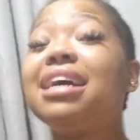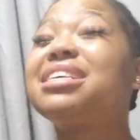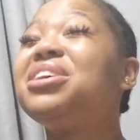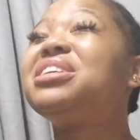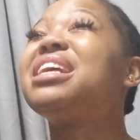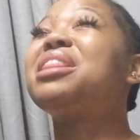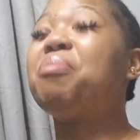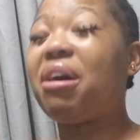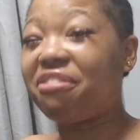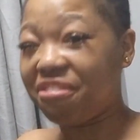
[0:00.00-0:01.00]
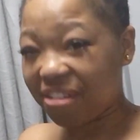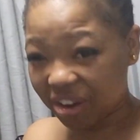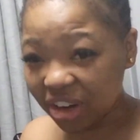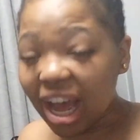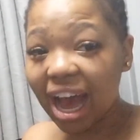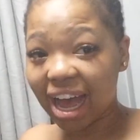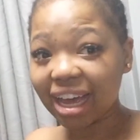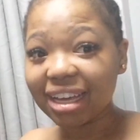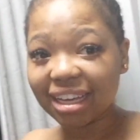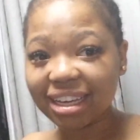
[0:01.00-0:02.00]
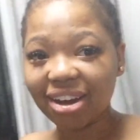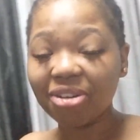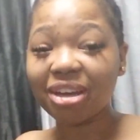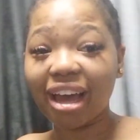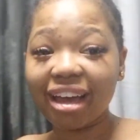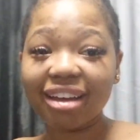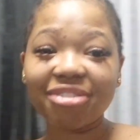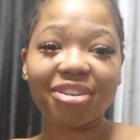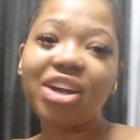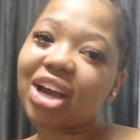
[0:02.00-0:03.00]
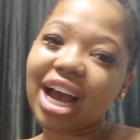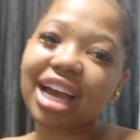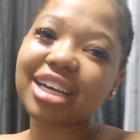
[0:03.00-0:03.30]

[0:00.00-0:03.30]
Hasina, you set the bar very high. Okay, very high.